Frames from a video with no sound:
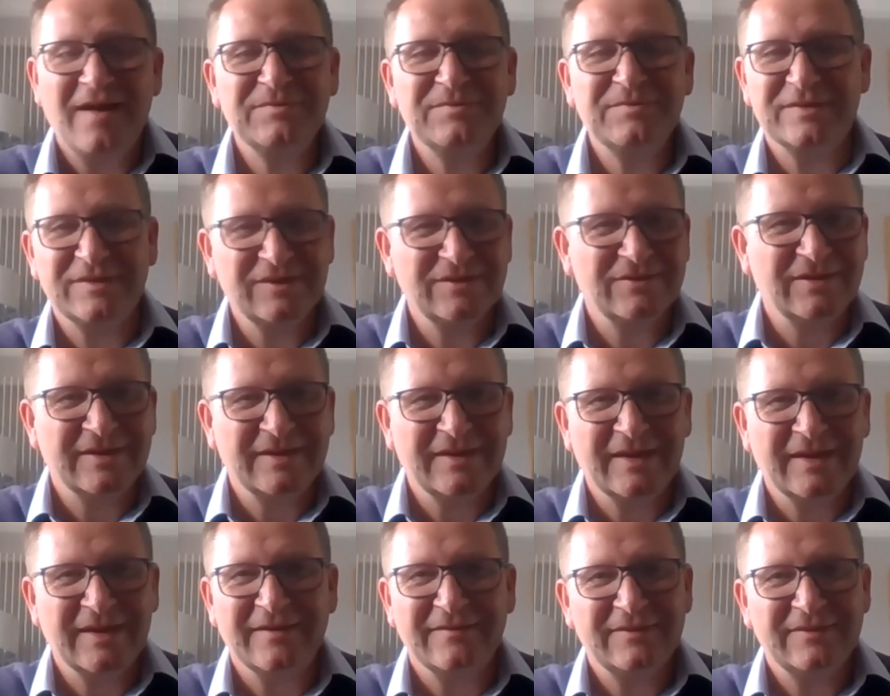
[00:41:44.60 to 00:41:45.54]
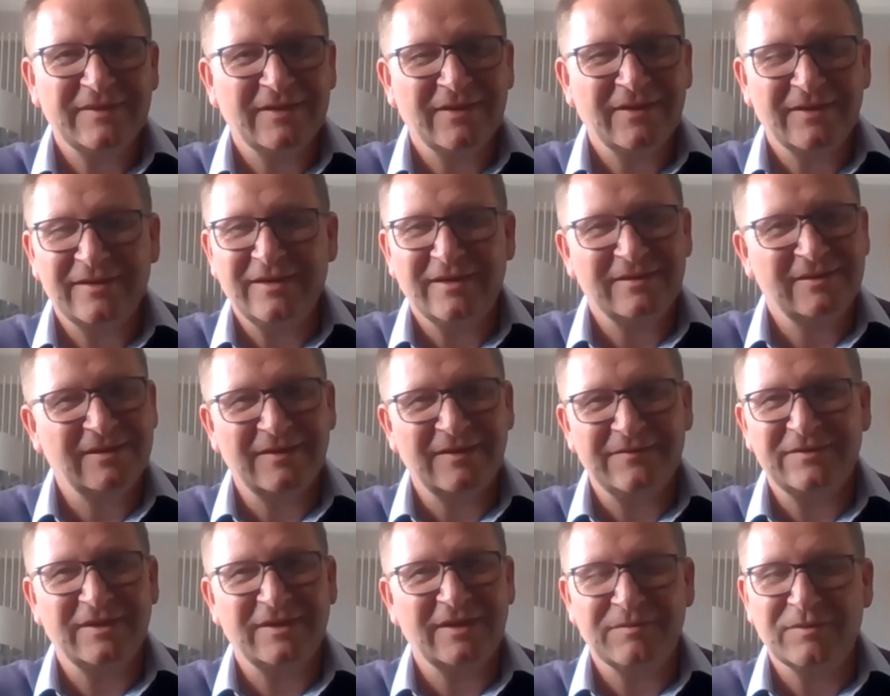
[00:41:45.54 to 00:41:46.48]
Absolutely, yeah. I'd love
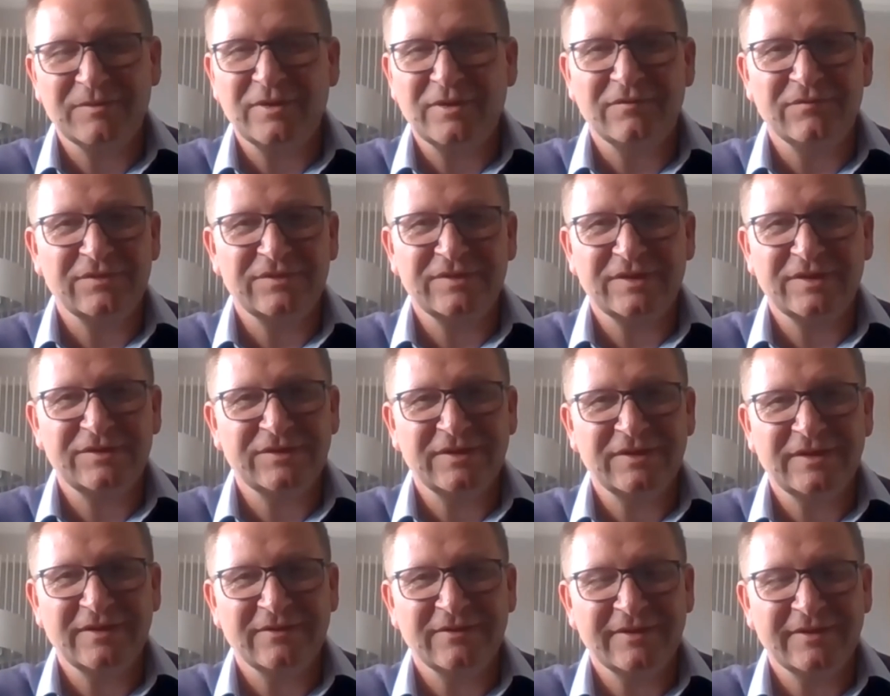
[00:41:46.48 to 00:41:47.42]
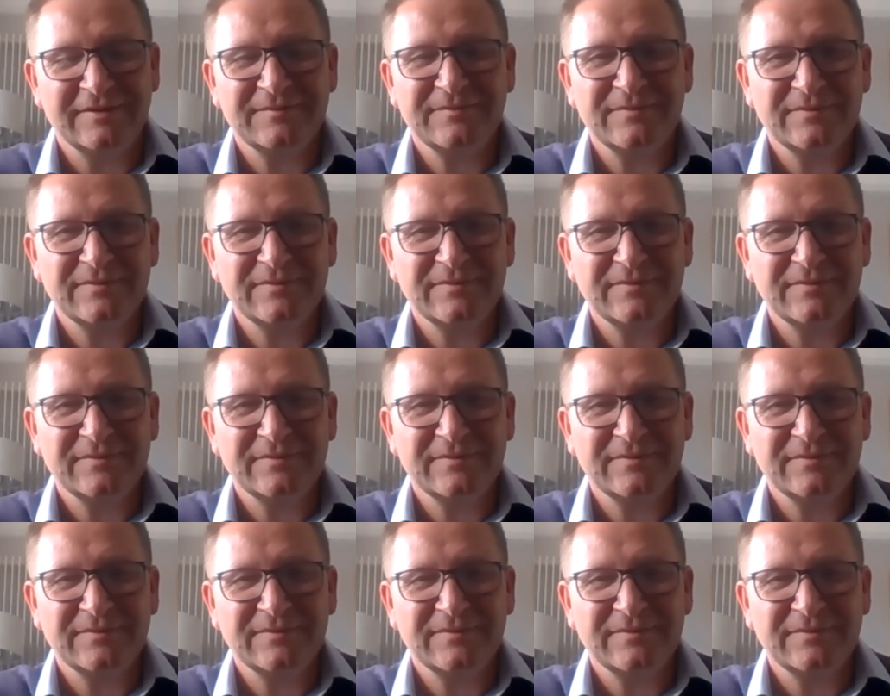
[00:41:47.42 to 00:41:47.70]
to keep the conversation going.